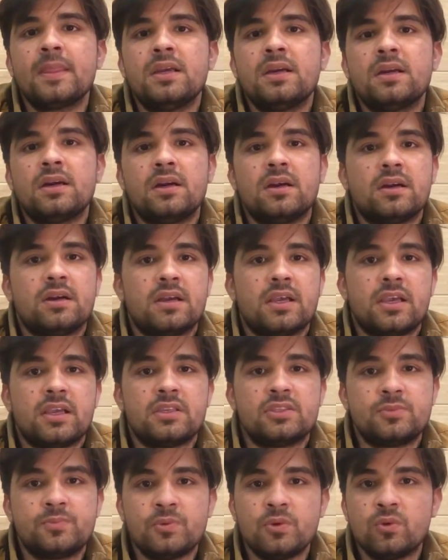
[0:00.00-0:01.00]

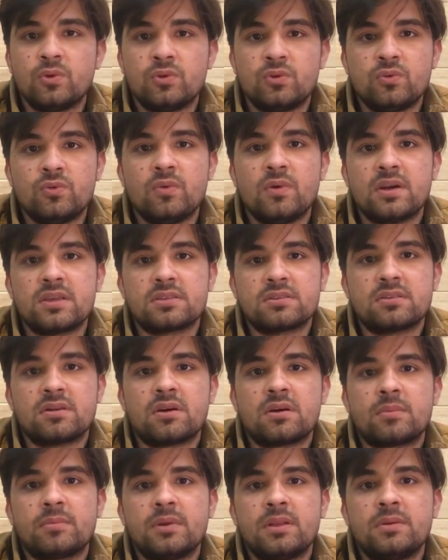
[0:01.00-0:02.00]
SpO2 was
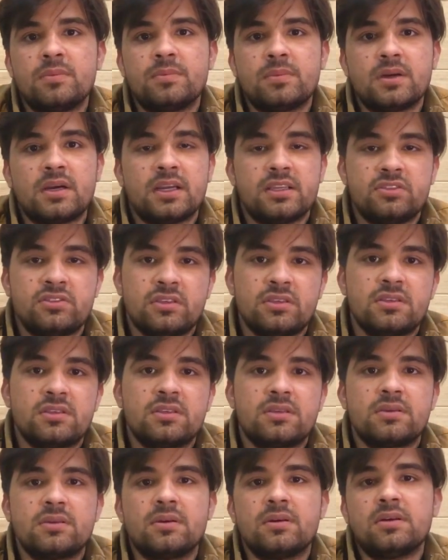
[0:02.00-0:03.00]
normal. I checked
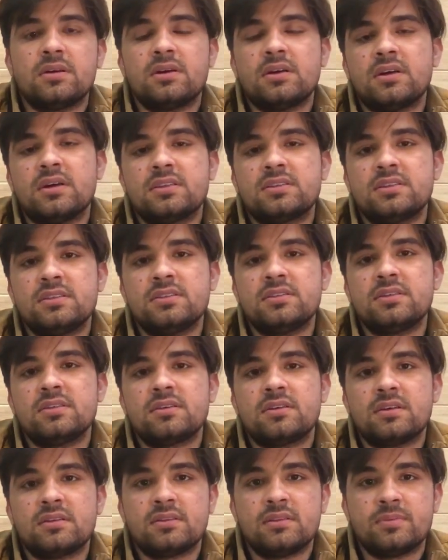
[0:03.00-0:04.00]
oxygen
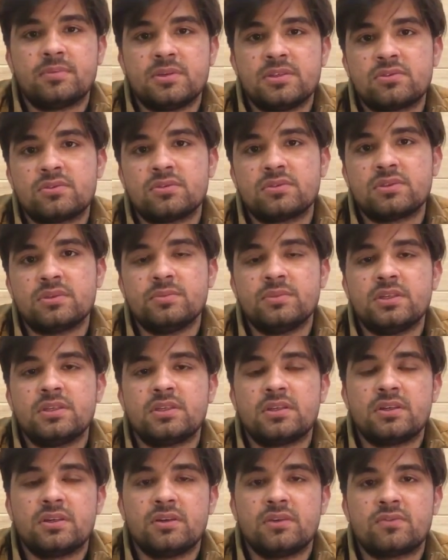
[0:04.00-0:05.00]
on the pulse
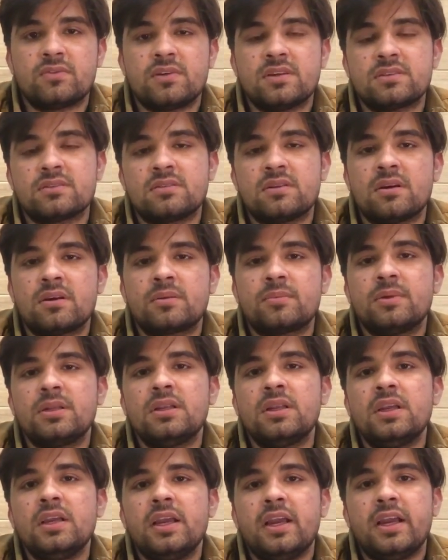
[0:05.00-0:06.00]
oximeter, it was normal,
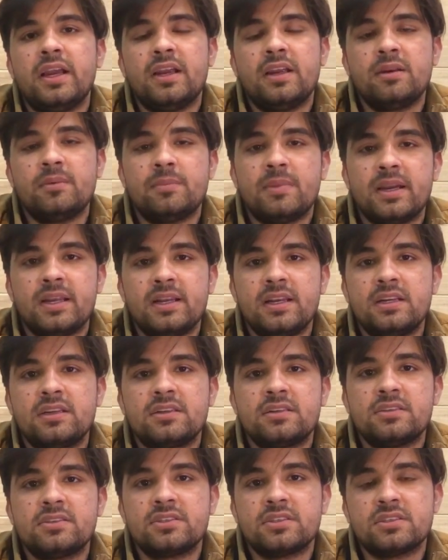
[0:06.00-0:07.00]
and
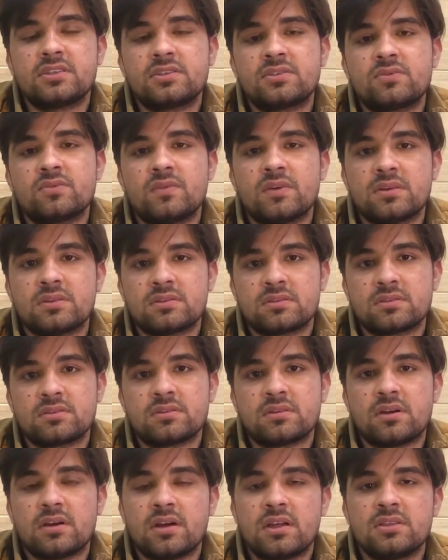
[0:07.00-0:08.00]
bilateral chest was
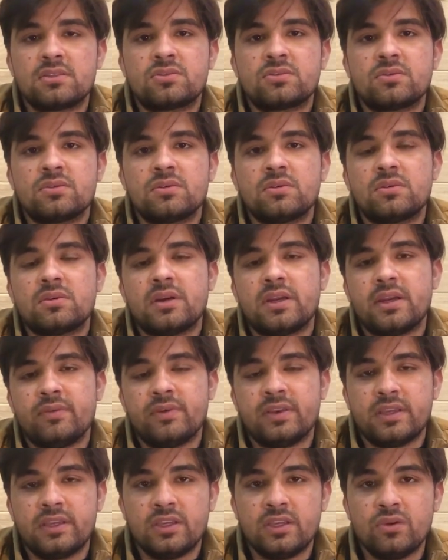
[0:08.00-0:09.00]
also
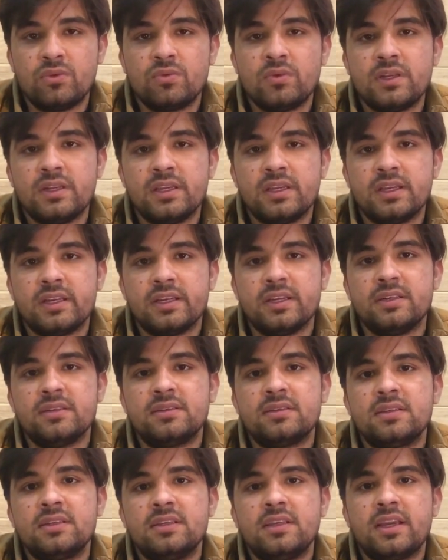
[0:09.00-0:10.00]
having equal air
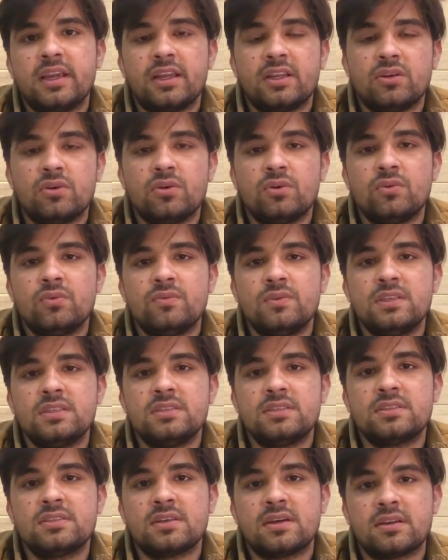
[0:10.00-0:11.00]
entry and no
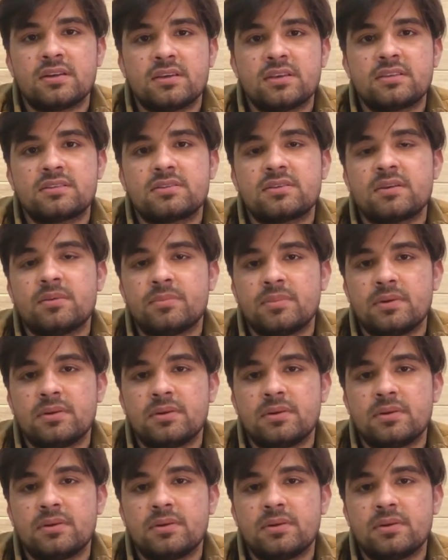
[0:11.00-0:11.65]
wheezes or extra